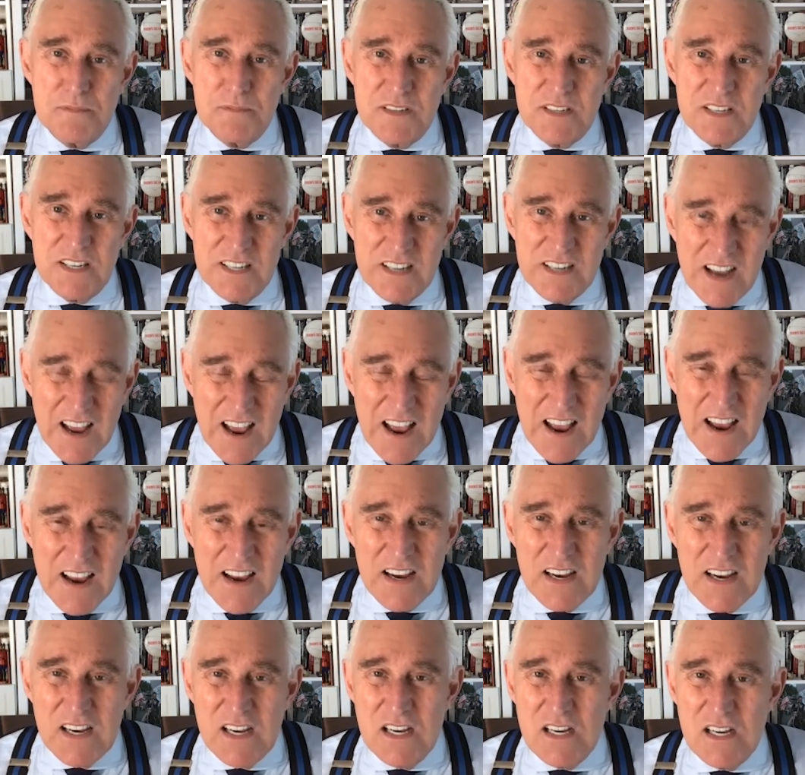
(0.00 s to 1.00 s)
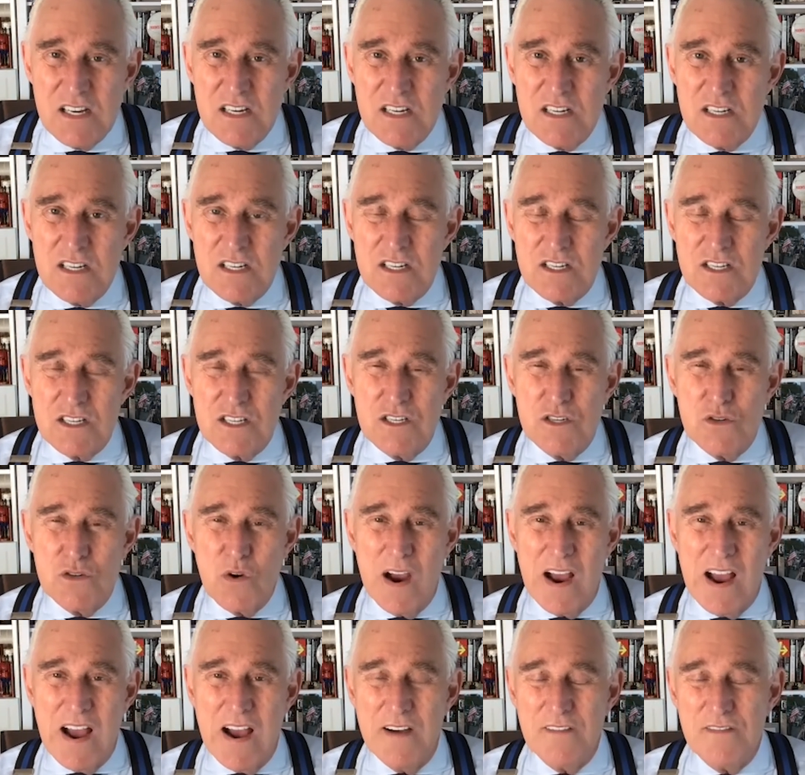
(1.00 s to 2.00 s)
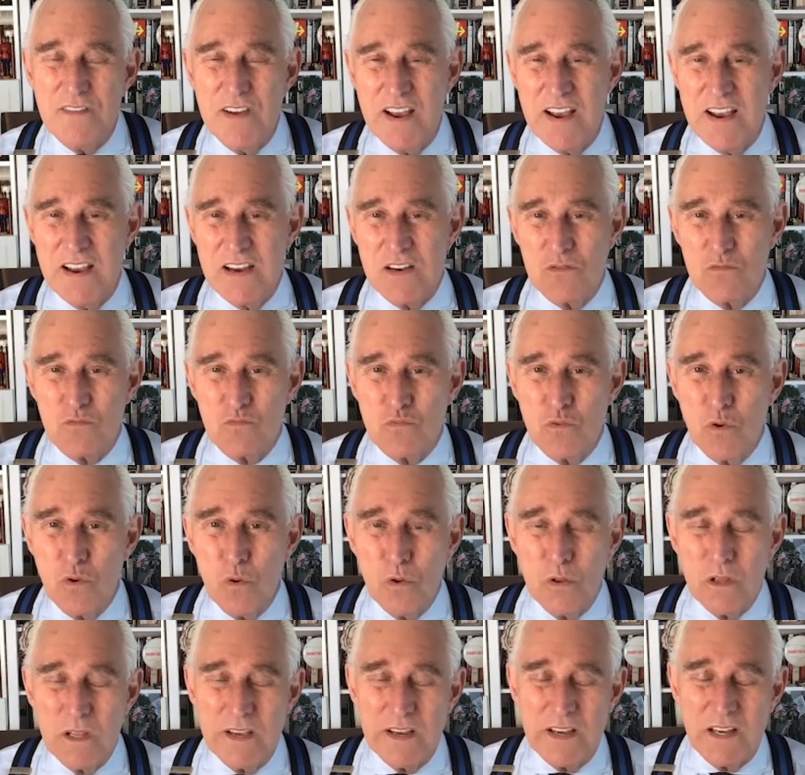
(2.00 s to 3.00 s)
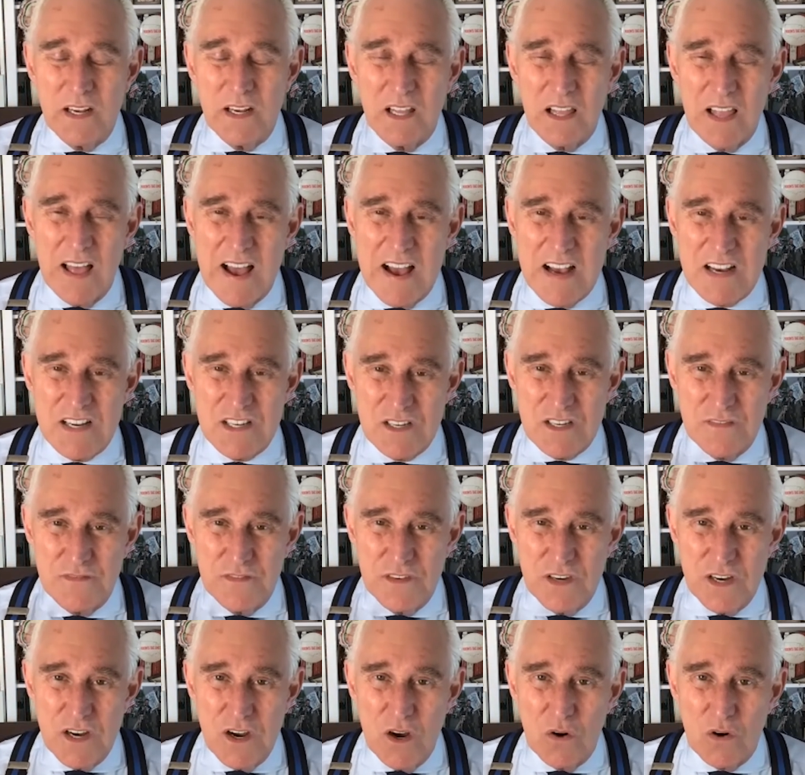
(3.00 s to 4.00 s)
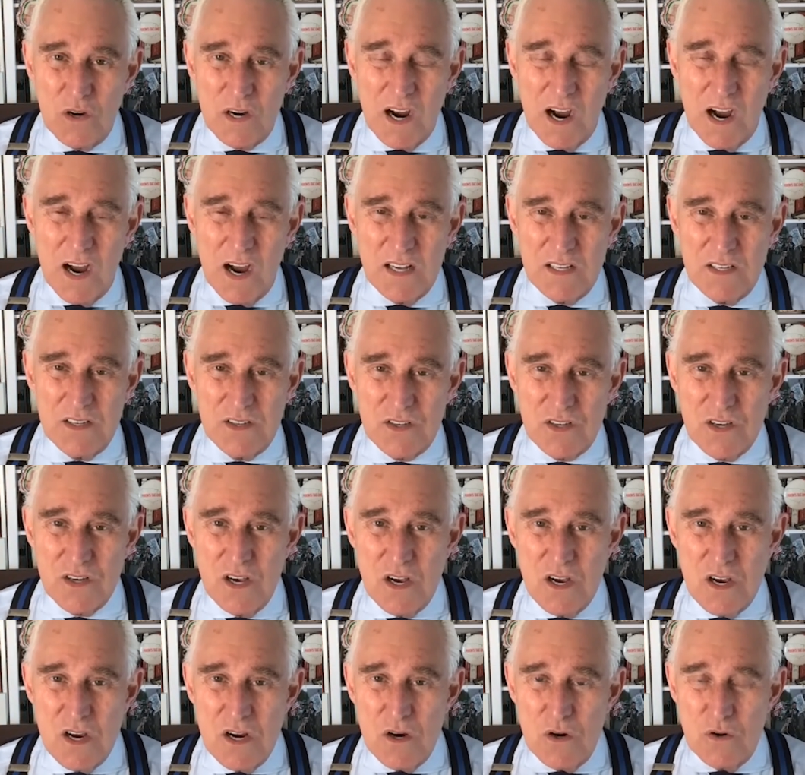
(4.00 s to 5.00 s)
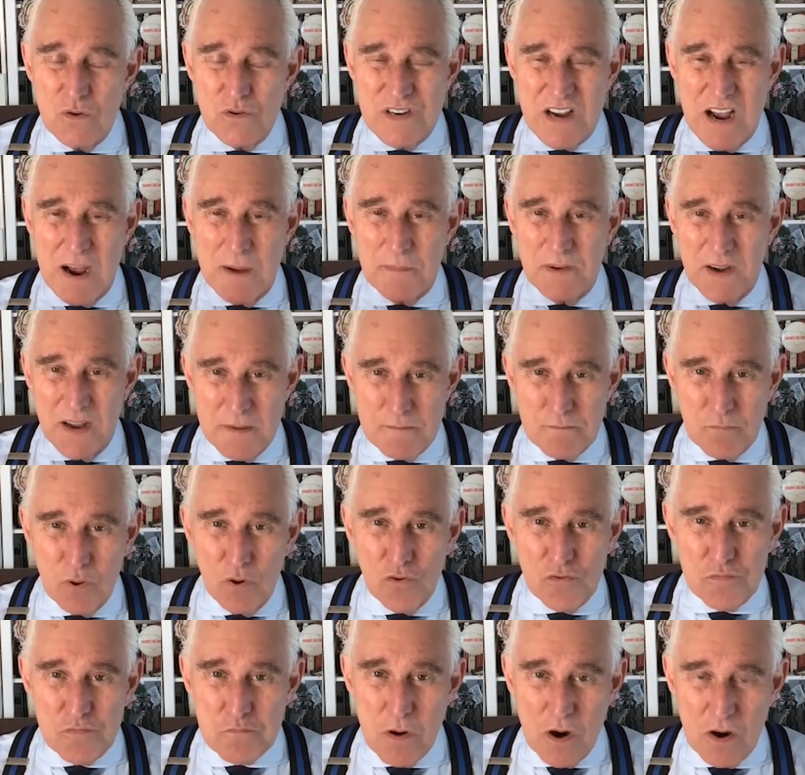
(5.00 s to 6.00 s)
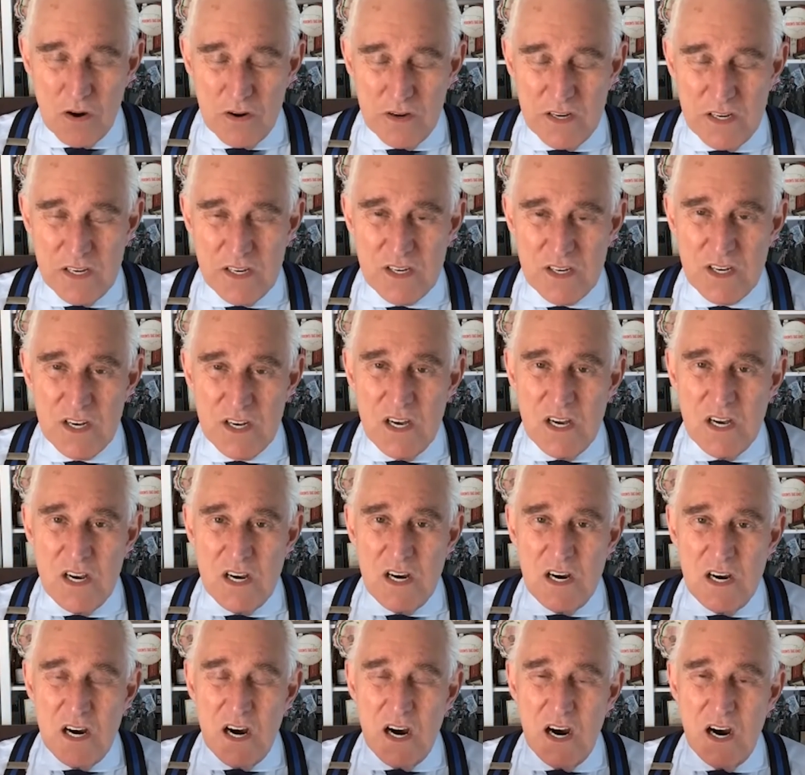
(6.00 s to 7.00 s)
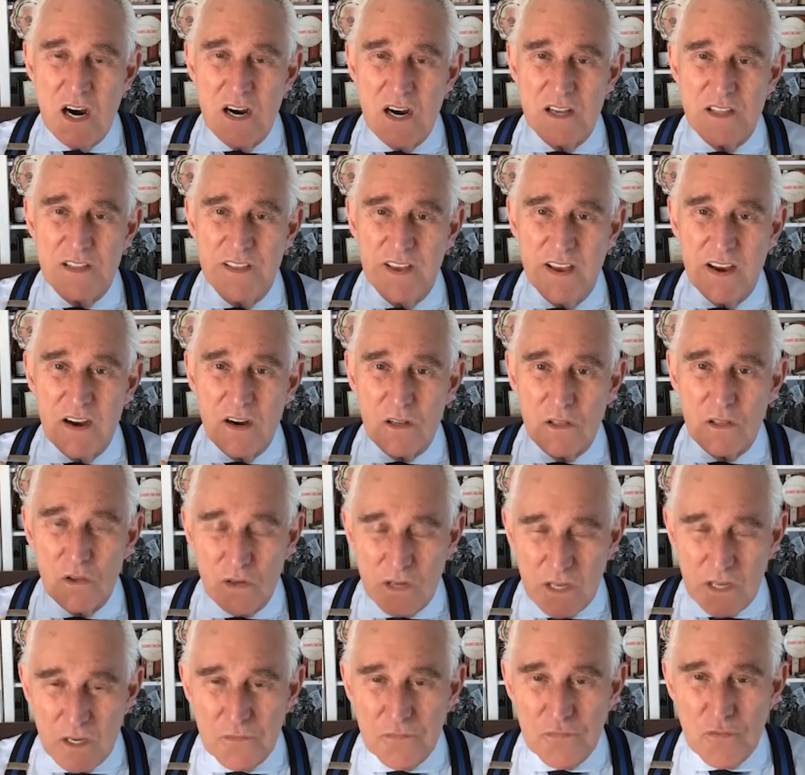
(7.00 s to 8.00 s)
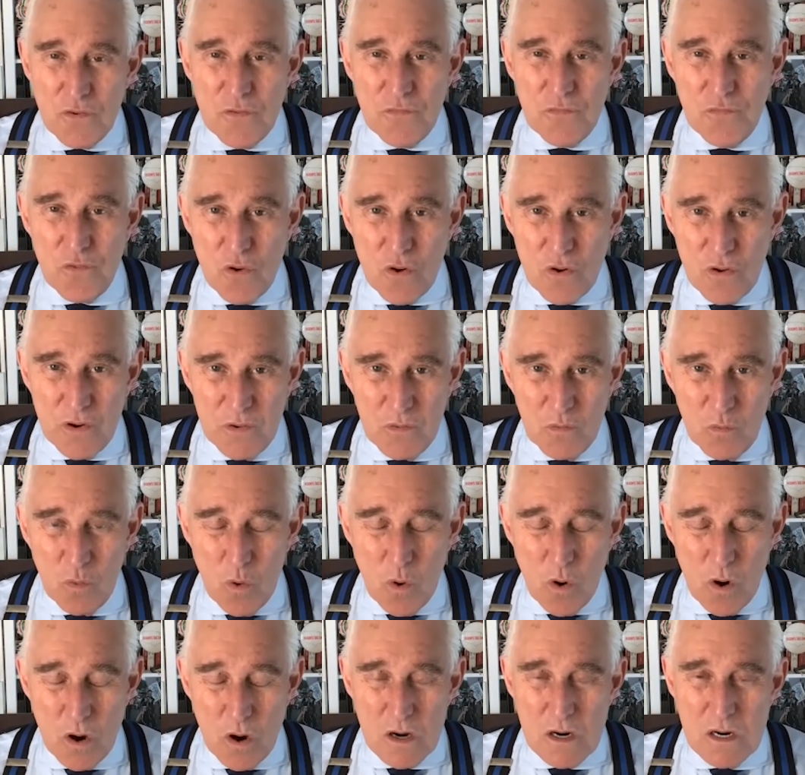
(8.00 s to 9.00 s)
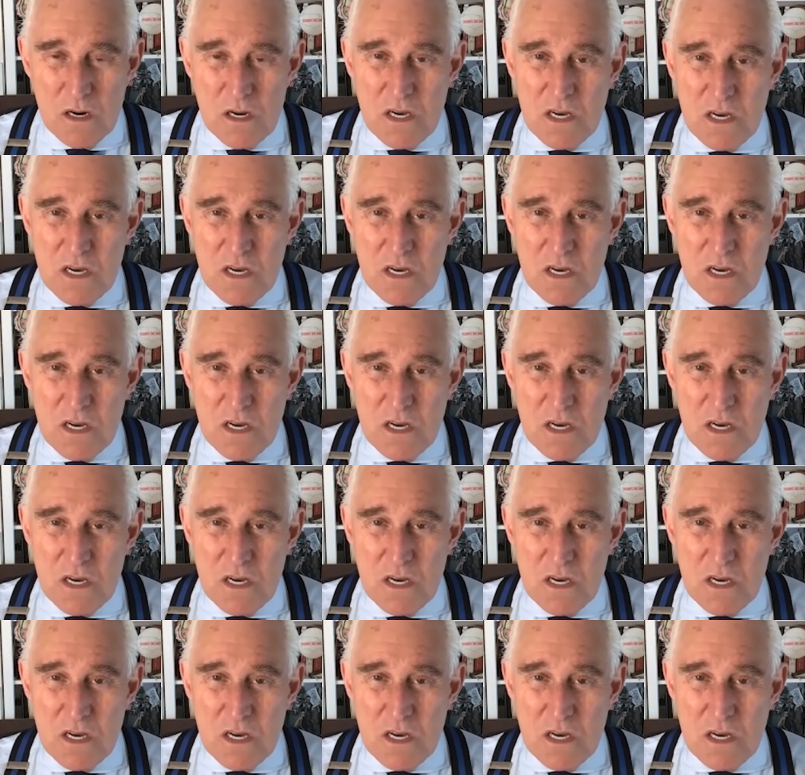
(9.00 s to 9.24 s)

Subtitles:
Today, you have a ruling class of neocons who dominate both parties. They are looking for foreign war.